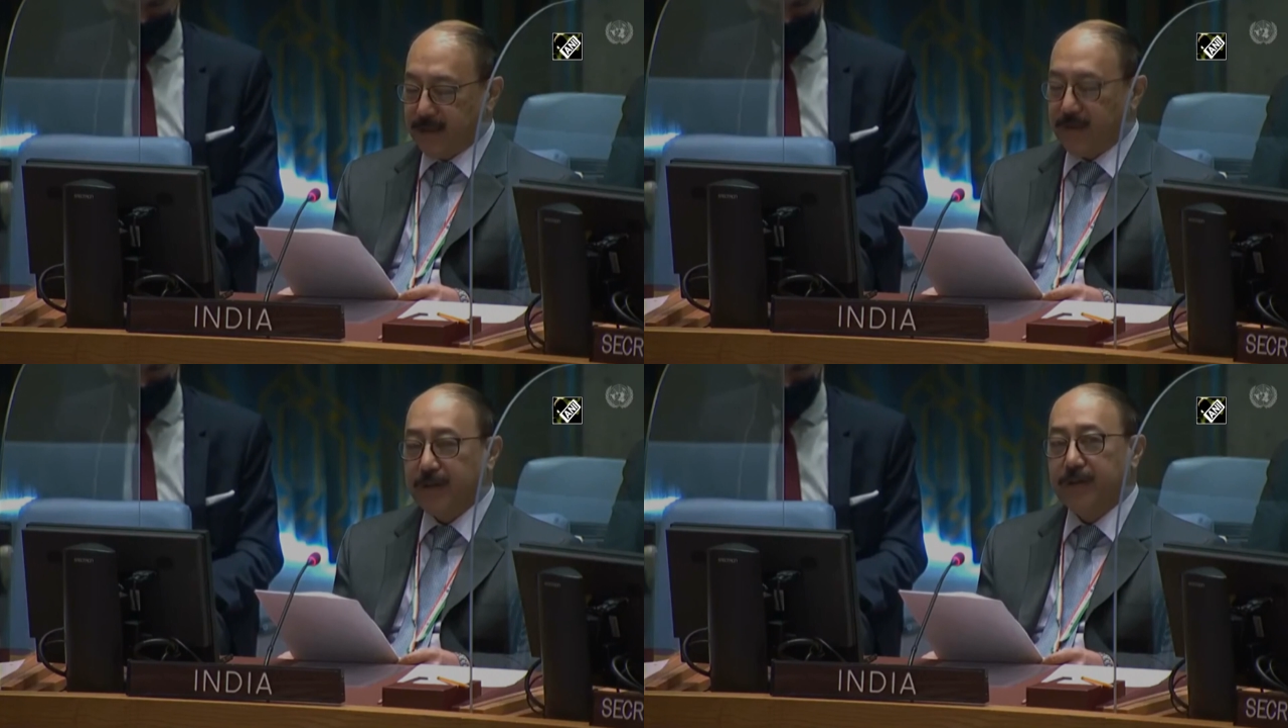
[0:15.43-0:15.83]

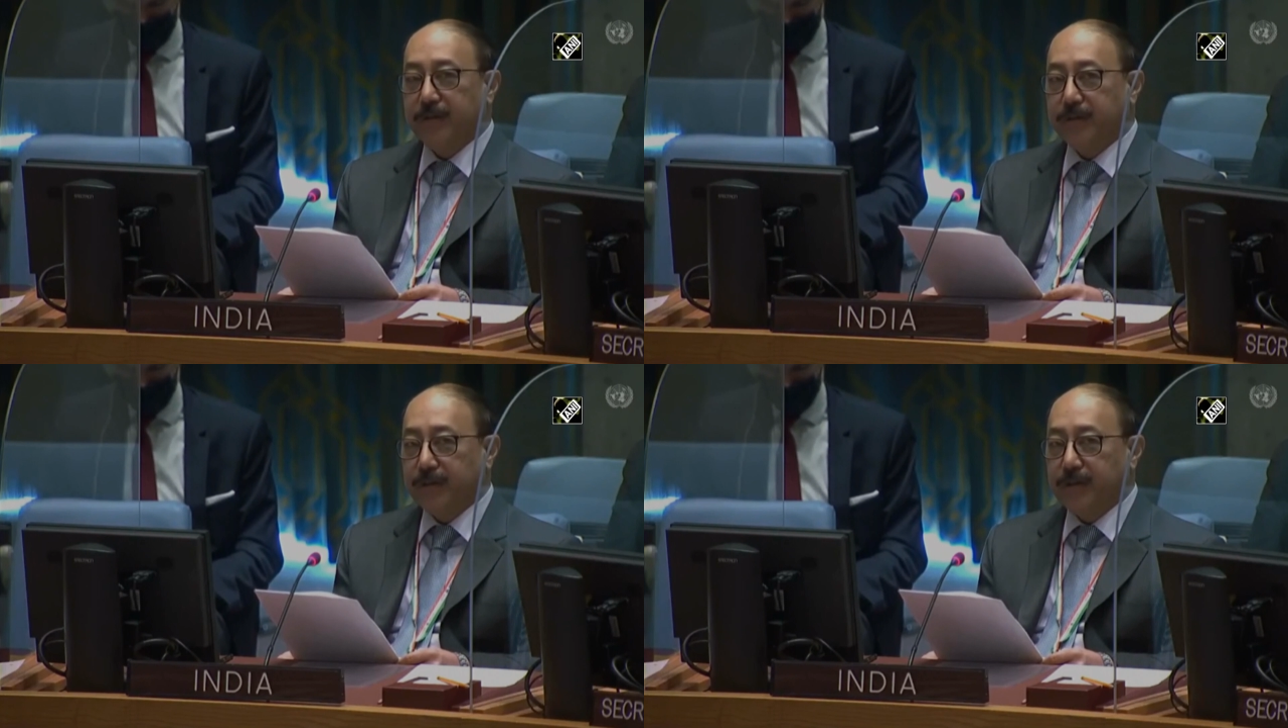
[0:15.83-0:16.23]

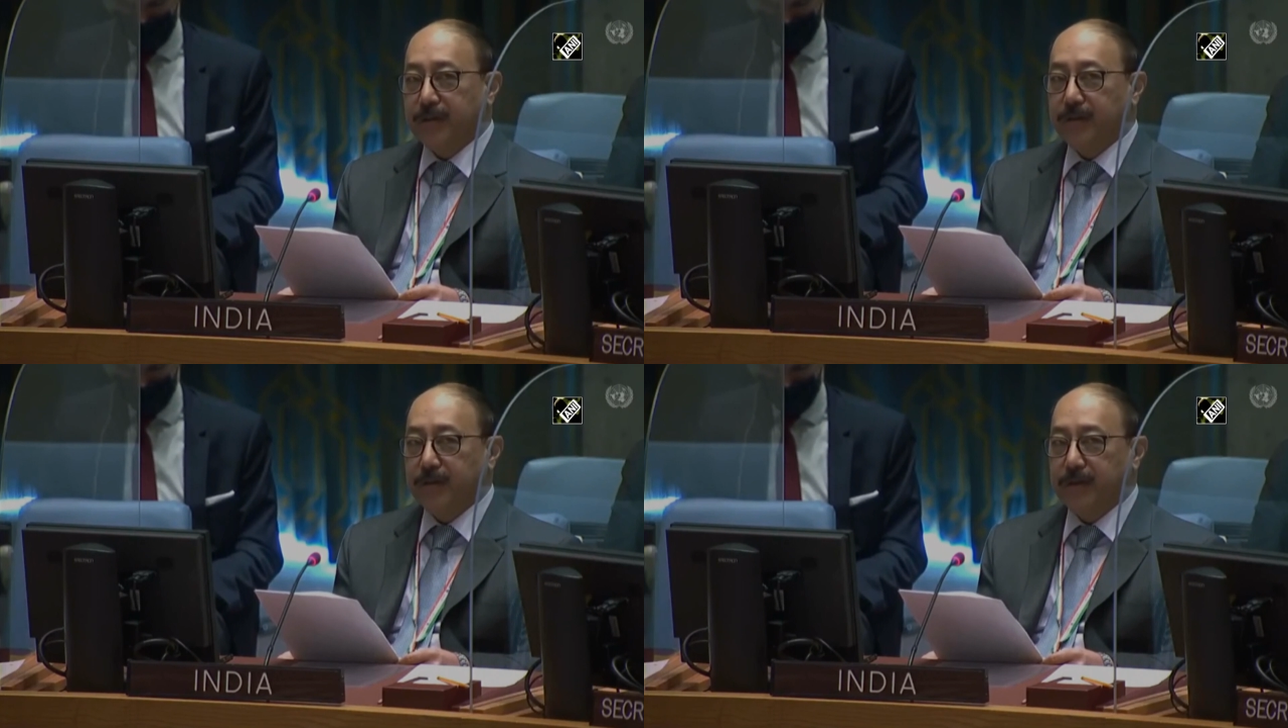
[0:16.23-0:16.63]
accorded to
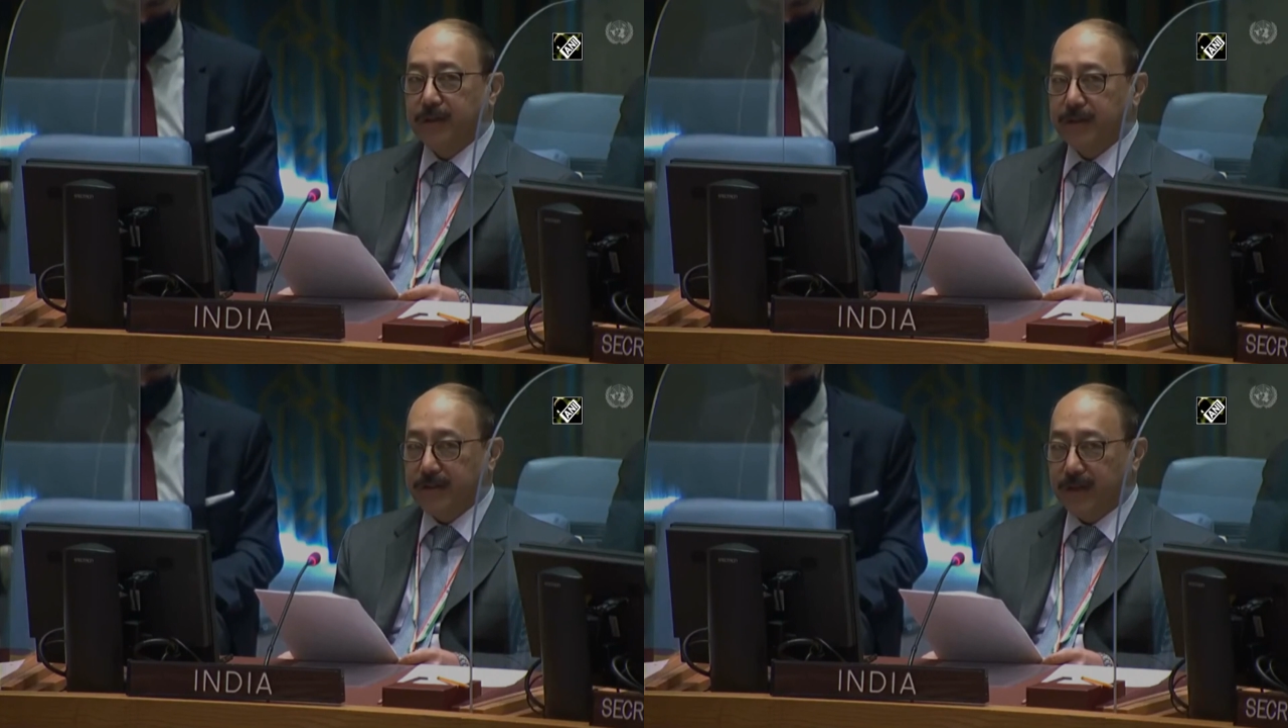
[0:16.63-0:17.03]
nuclear,
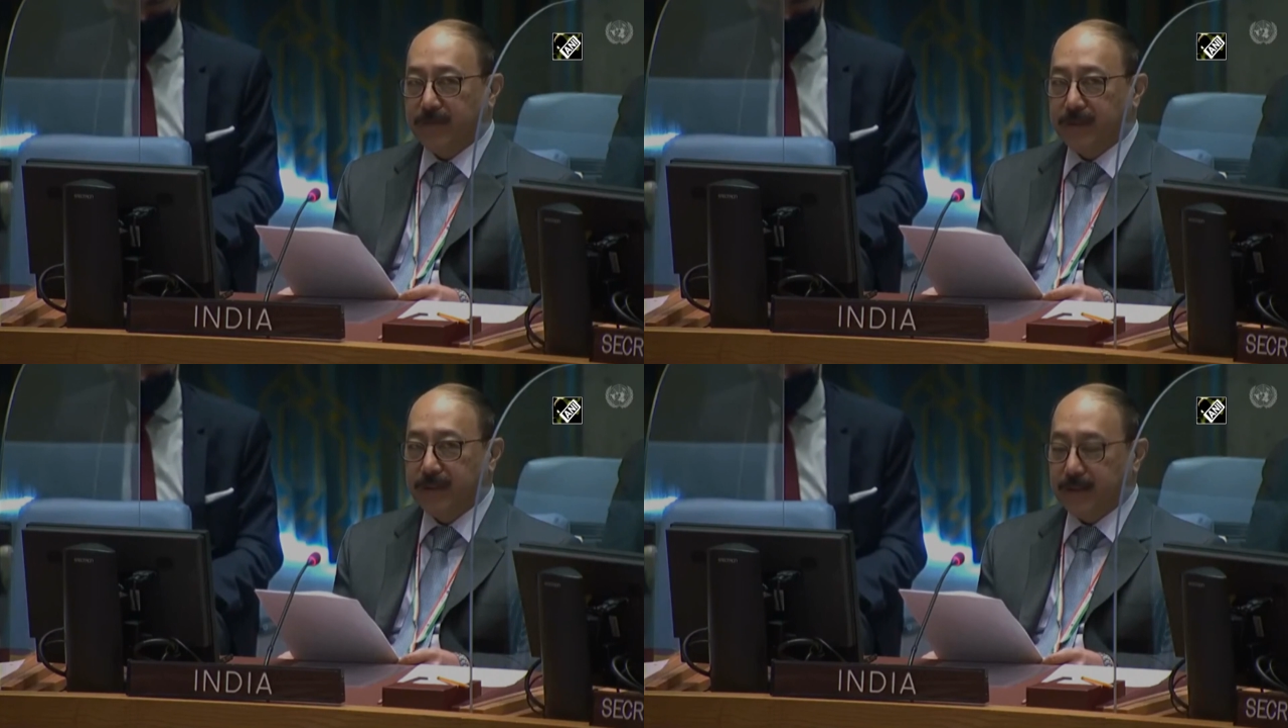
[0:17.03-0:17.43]
nuclear
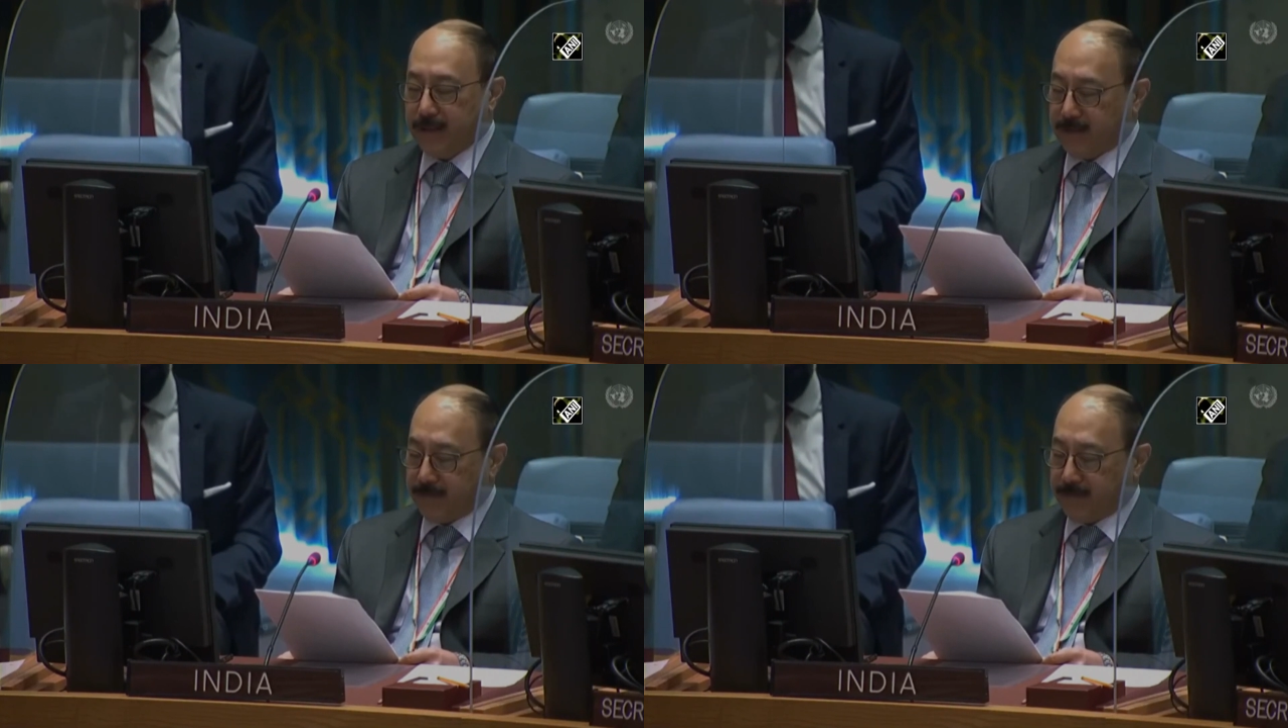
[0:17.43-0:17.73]
disarmament